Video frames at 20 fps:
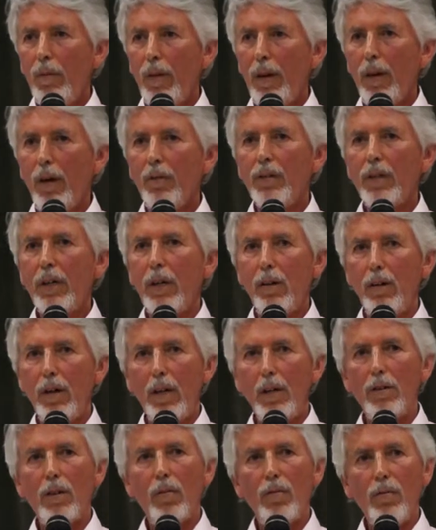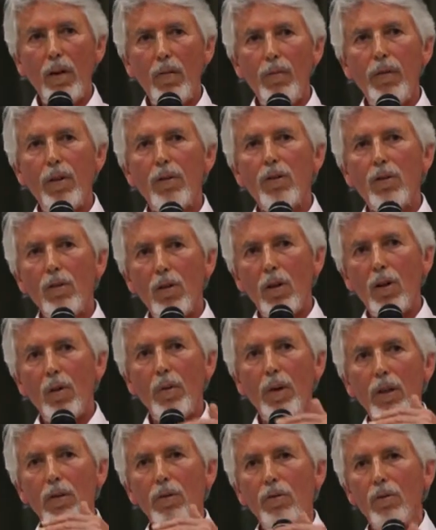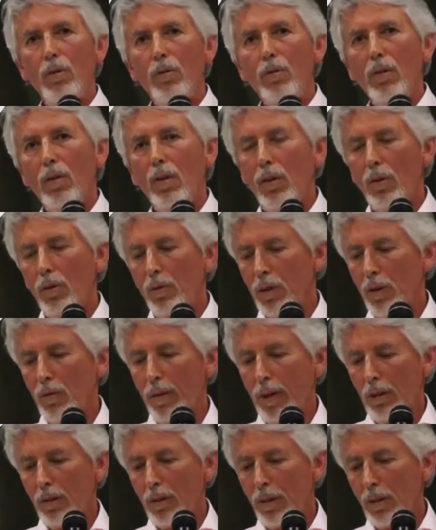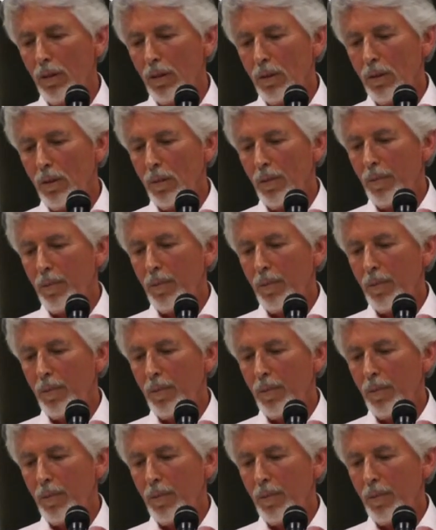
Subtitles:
Healthcare needs of infants all the way through to those of elders.